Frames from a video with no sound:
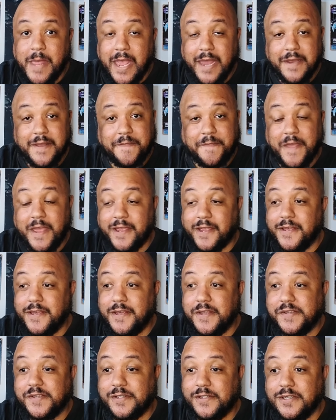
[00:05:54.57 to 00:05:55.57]
And the thing
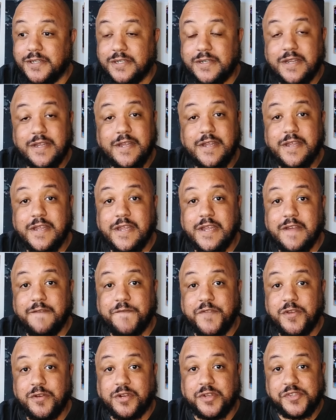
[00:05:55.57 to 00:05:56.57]
is, look,
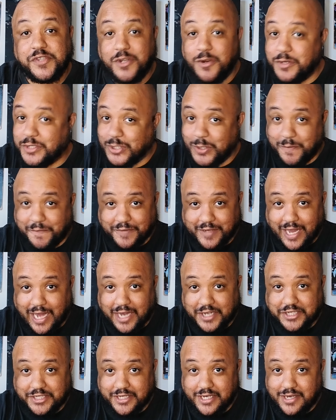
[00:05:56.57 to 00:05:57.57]
if you, because YouTube
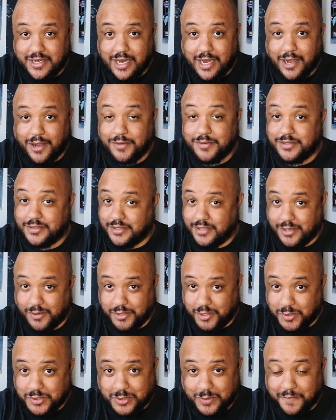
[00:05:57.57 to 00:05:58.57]
flag shit now, you know,
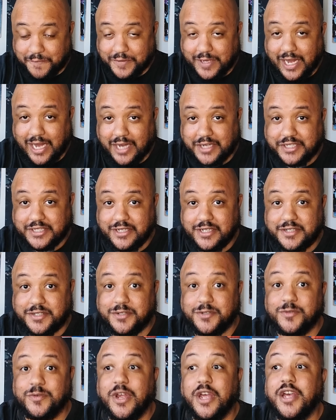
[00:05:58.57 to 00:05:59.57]
YouTube flag shit
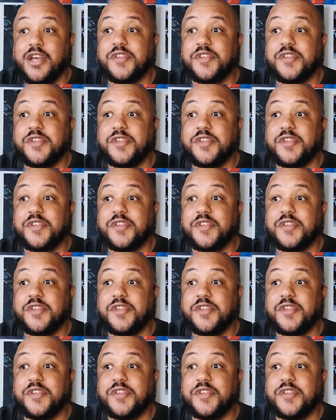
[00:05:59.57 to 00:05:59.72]
too.